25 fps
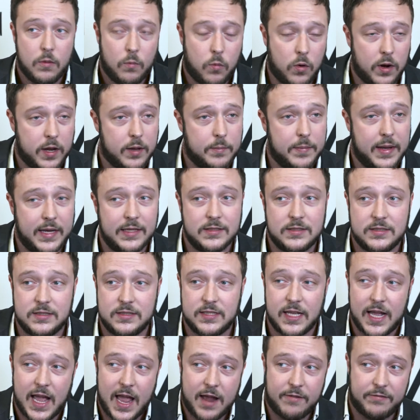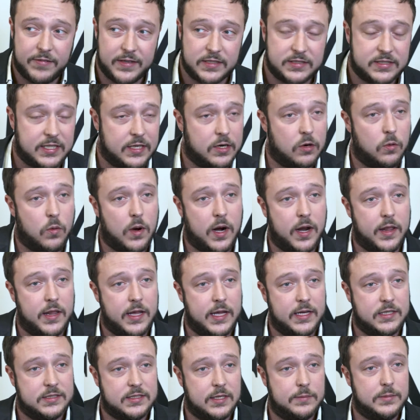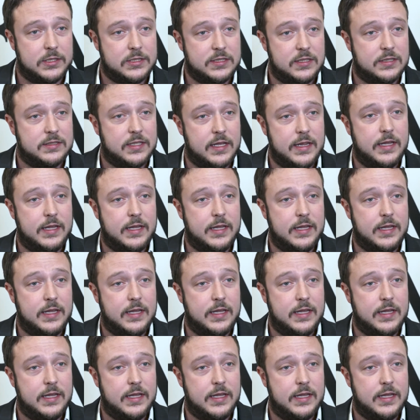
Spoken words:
What it means is that every single one of the exhibitors